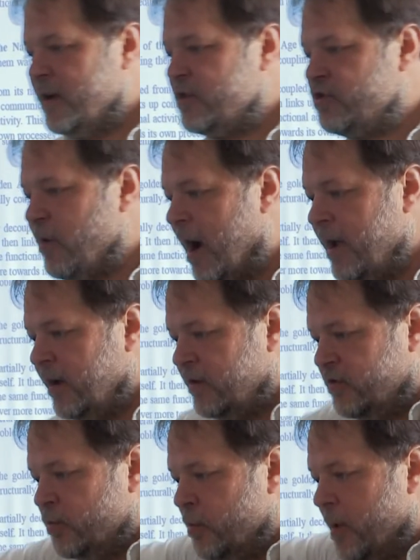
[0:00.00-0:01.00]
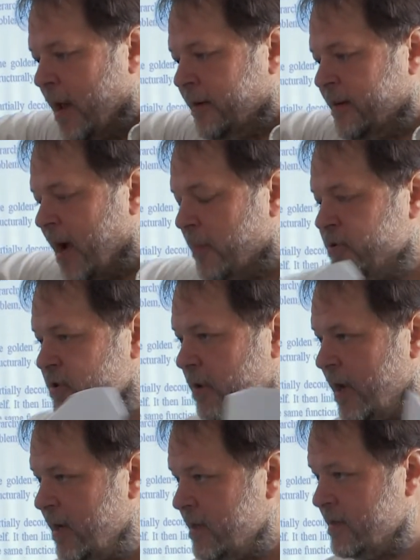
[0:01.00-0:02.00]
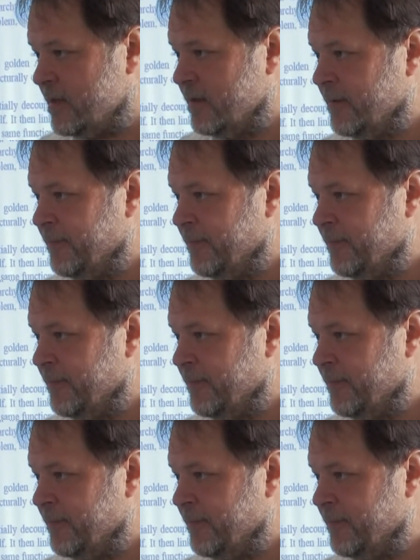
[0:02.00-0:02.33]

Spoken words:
trying to encapsulate